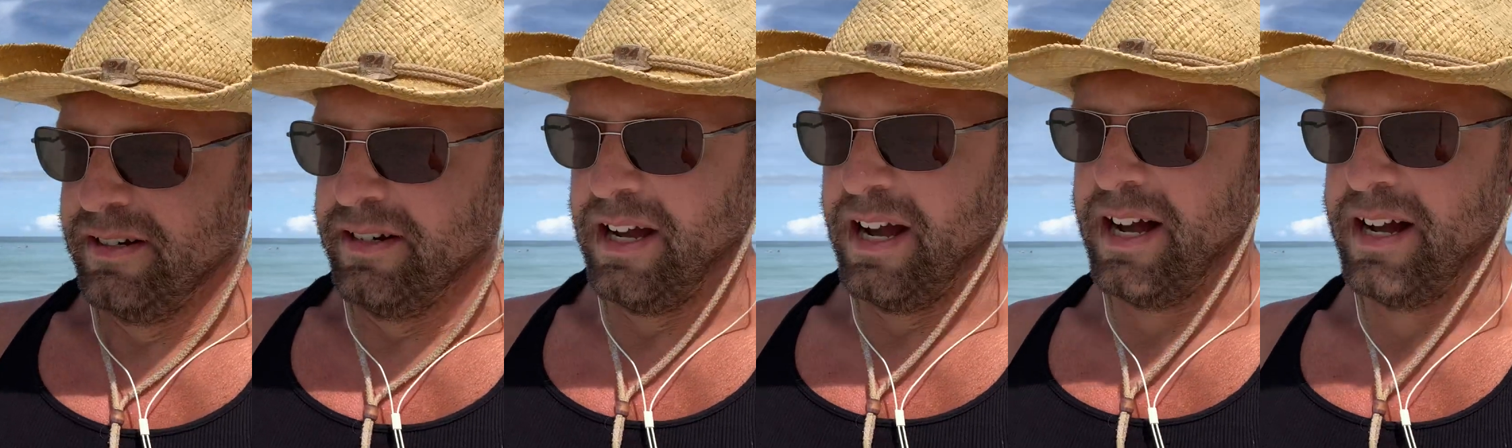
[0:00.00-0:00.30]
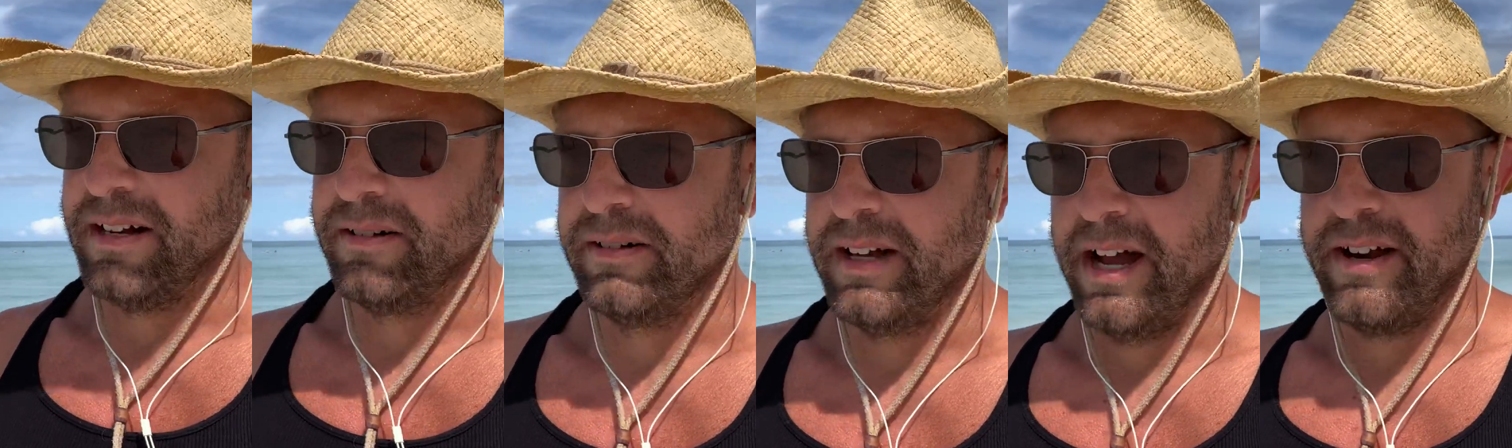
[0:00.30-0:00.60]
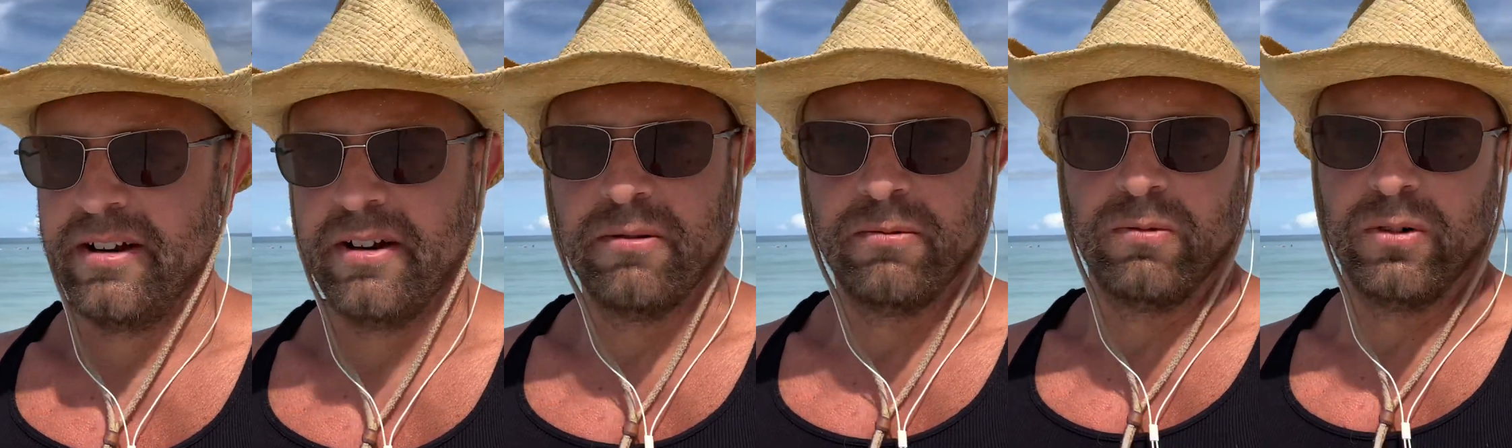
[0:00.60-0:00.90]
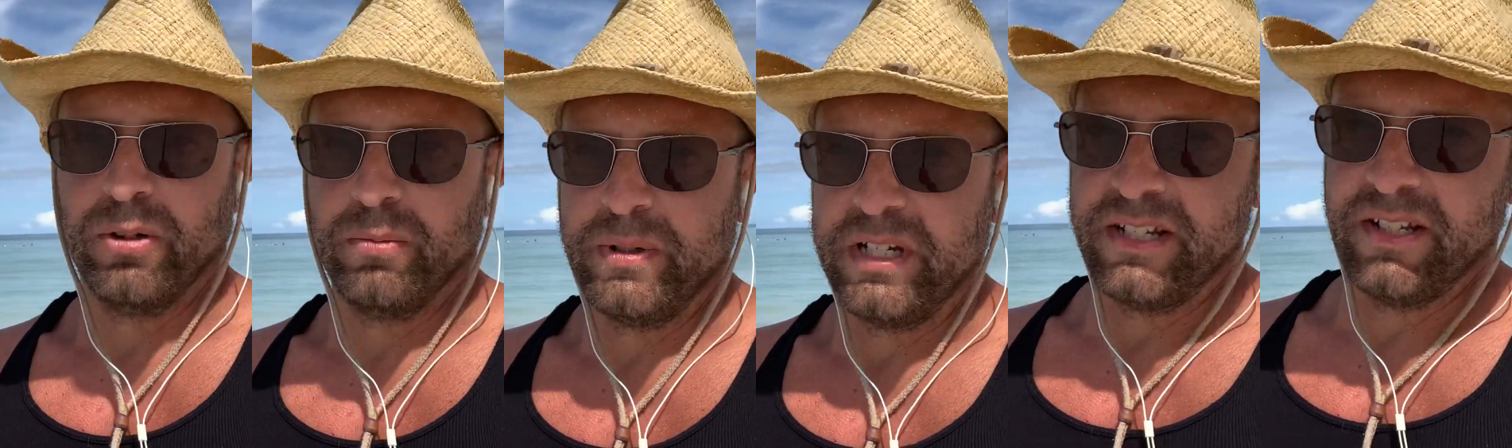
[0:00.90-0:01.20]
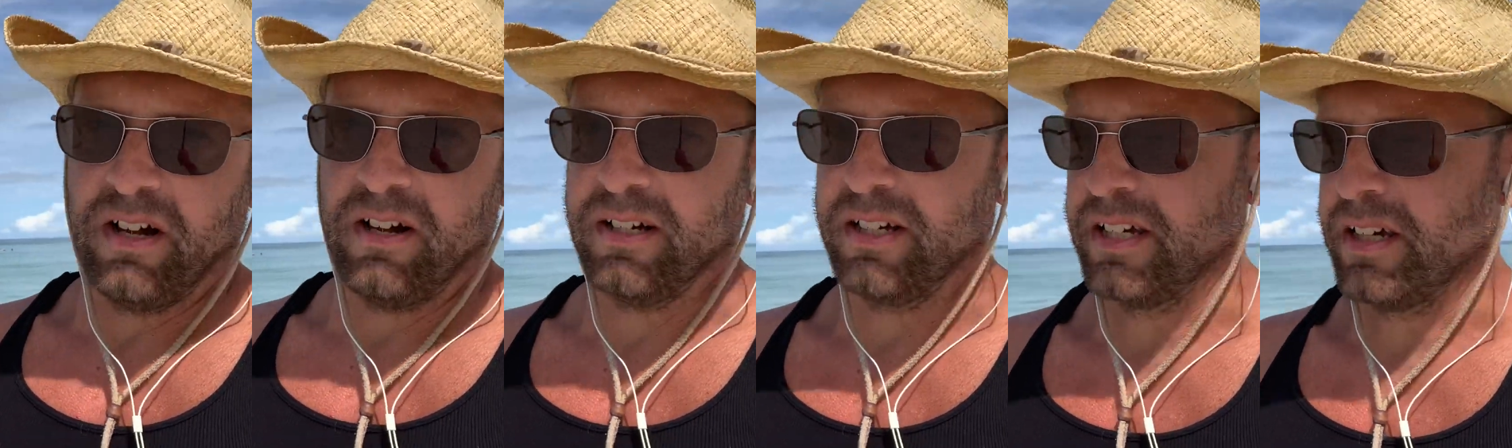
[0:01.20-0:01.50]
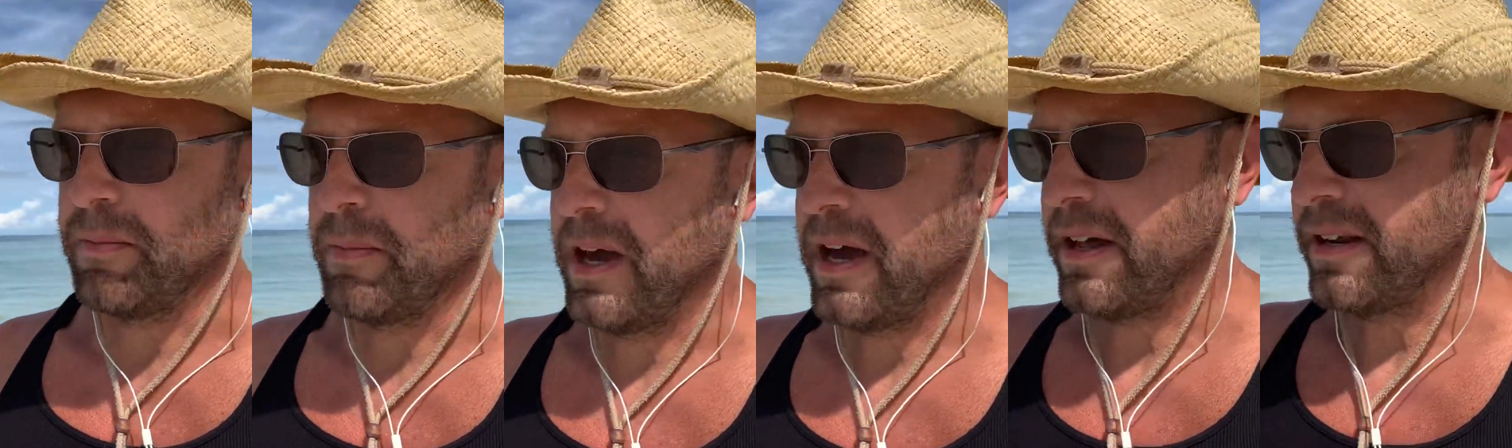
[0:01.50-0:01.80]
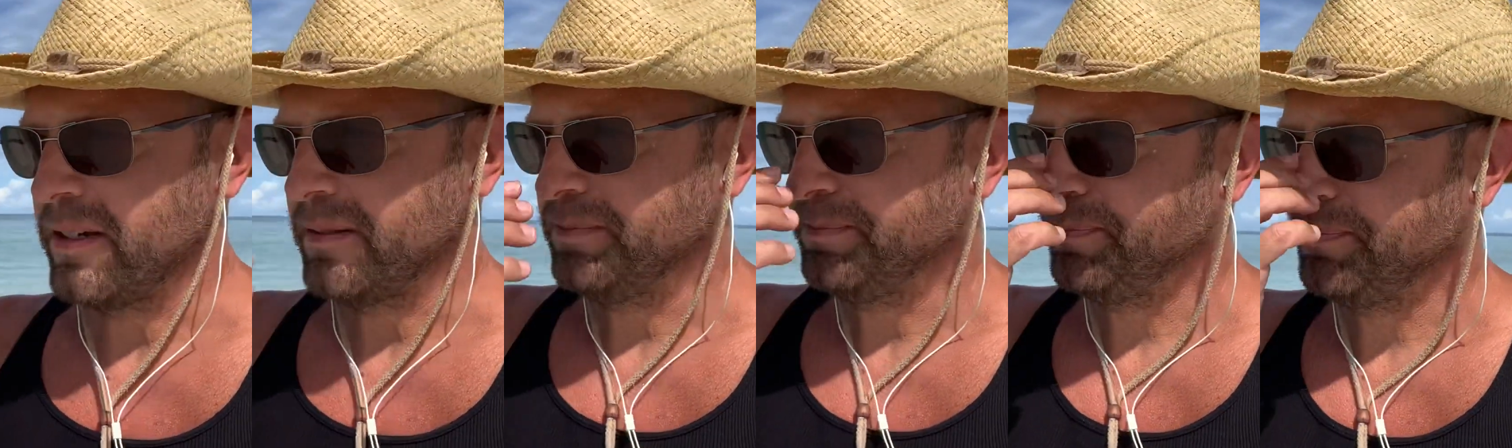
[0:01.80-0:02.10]
I know, will be talking about
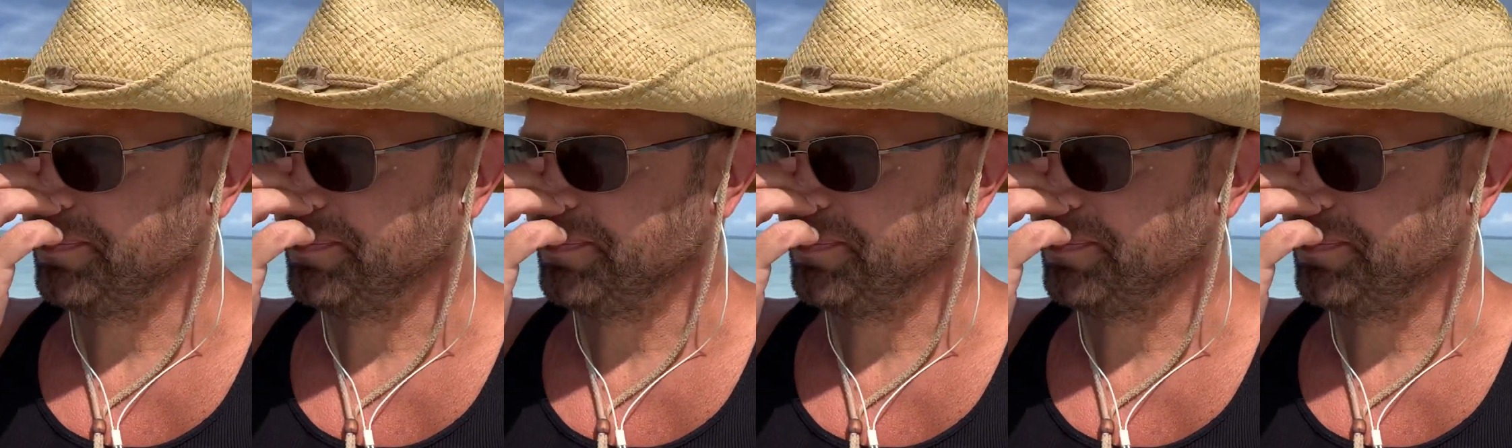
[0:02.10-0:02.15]
it,